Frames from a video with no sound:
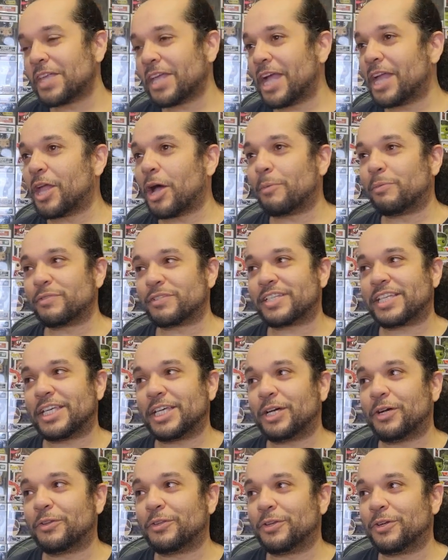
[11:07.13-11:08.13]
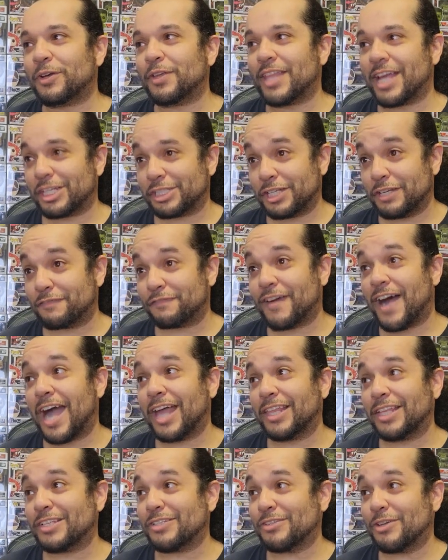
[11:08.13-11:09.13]
and almost killed her that she
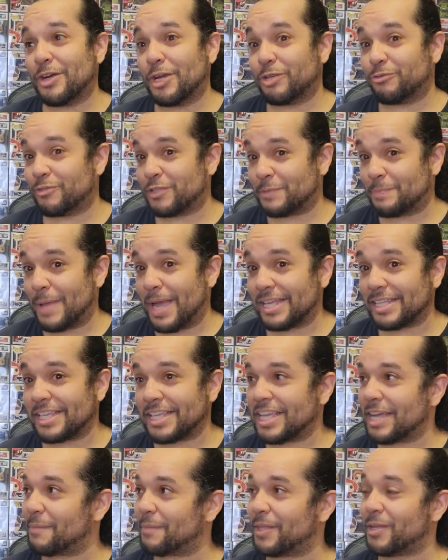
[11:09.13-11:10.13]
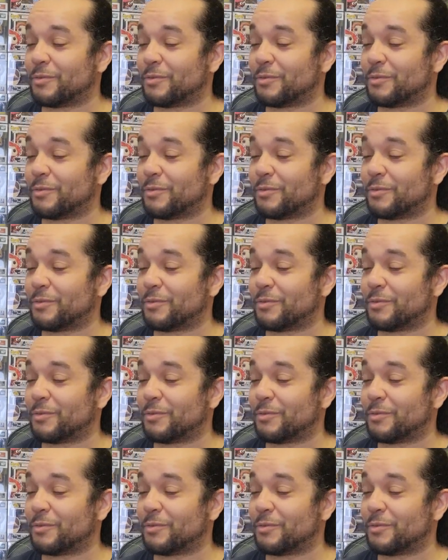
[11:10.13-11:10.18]
finally started respecting him.